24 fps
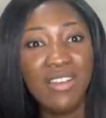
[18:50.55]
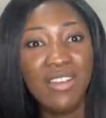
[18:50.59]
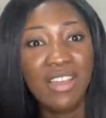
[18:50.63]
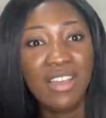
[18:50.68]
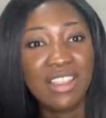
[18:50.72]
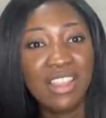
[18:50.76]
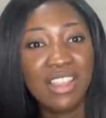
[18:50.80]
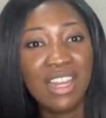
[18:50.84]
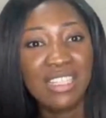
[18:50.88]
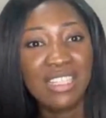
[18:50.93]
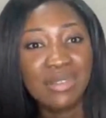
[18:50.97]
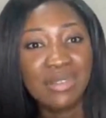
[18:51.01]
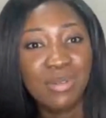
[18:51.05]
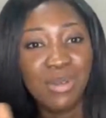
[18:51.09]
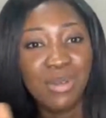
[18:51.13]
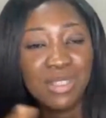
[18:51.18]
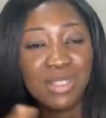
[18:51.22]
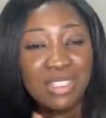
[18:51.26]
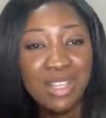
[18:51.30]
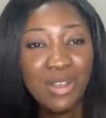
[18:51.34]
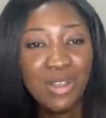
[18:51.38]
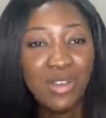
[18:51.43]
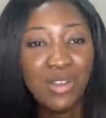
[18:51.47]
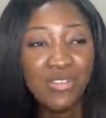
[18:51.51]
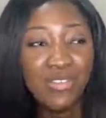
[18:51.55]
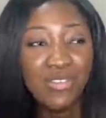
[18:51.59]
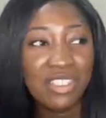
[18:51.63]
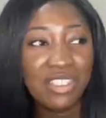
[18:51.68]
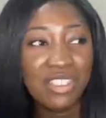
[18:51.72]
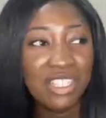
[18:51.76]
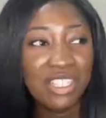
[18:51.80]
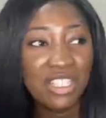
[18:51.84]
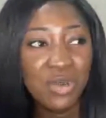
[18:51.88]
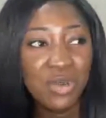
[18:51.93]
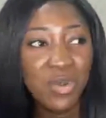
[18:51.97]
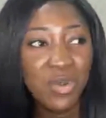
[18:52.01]
Right? The last time I was in a
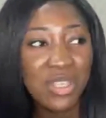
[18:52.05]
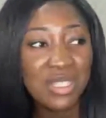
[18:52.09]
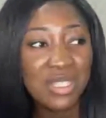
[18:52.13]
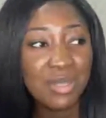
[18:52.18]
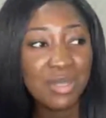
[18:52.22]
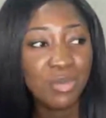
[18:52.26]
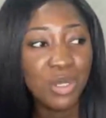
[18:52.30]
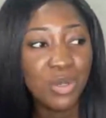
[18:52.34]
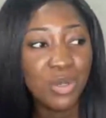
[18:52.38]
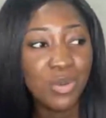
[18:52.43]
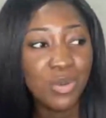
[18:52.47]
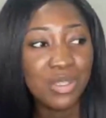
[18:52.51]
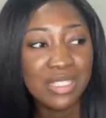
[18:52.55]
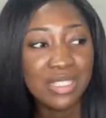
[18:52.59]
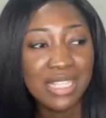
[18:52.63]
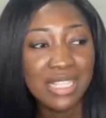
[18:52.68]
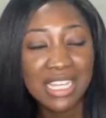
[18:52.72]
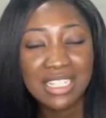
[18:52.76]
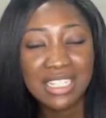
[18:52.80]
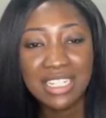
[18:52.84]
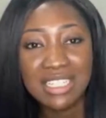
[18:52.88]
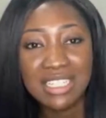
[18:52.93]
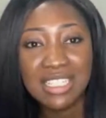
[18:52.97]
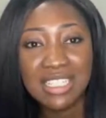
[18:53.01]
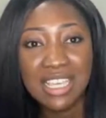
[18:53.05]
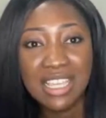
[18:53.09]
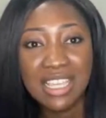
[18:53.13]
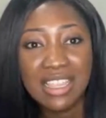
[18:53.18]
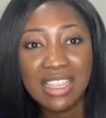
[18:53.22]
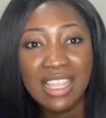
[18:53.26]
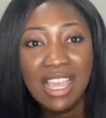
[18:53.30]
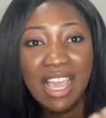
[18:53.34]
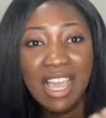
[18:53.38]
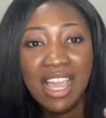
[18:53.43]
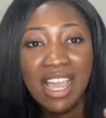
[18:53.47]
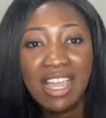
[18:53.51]
conversation where somebody was actually
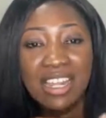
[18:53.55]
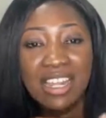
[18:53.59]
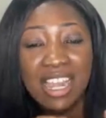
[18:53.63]
saying